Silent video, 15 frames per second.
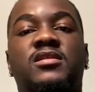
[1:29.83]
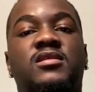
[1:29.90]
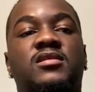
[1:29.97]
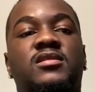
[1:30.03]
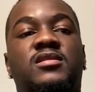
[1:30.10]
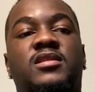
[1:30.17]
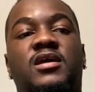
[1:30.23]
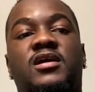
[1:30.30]

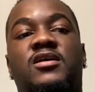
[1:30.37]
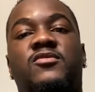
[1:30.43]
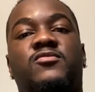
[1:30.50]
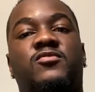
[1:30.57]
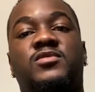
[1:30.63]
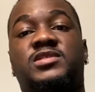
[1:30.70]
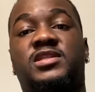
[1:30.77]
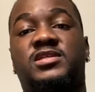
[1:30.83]
The
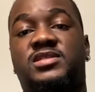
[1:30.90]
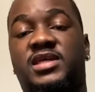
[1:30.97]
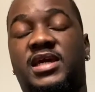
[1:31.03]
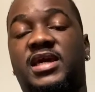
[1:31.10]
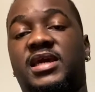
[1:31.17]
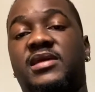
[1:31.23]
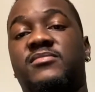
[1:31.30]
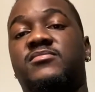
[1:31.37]
rules are the
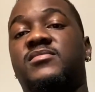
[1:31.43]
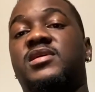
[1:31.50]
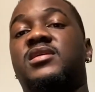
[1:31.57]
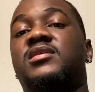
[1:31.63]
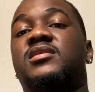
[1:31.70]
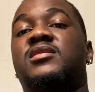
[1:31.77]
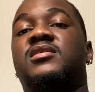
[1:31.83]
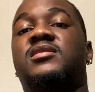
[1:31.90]
same.
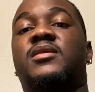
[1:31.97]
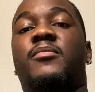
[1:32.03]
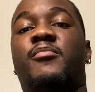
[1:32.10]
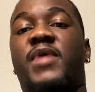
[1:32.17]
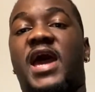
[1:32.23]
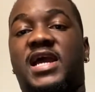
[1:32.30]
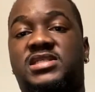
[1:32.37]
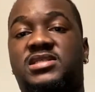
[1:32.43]
The
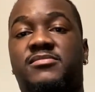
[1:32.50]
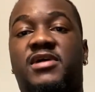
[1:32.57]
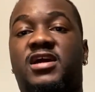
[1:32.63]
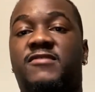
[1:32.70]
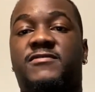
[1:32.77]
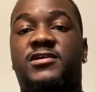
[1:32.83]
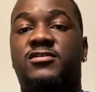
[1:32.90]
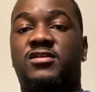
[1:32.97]
max amount
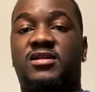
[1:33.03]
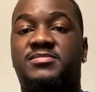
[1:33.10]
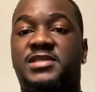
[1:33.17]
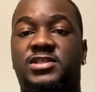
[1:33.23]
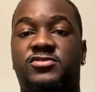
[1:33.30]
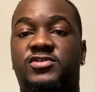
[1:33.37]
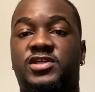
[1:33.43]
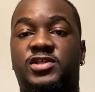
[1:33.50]
of curl ups
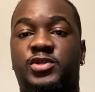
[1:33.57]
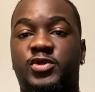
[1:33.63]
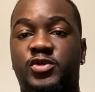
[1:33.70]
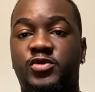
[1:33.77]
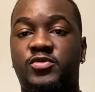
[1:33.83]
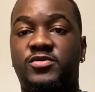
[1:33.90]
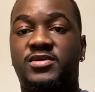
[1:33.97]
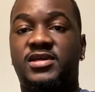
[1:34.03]
that you can
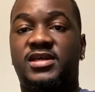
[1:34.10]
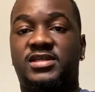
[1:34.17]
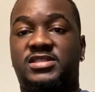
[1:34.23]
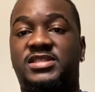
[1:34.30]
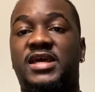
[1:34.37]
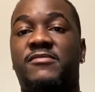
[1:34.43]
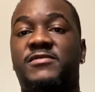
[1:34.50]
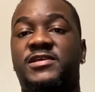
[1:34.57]
do is
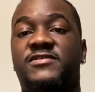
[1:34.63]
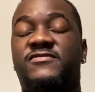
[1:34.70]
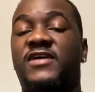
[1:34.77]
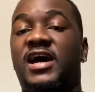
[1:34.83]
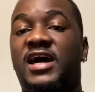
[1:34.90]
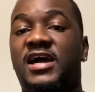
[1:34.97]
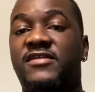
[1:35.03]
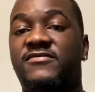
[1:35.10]

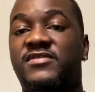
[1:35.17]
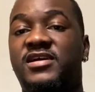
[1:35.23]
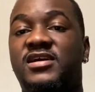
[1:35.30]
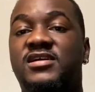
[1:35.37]
75.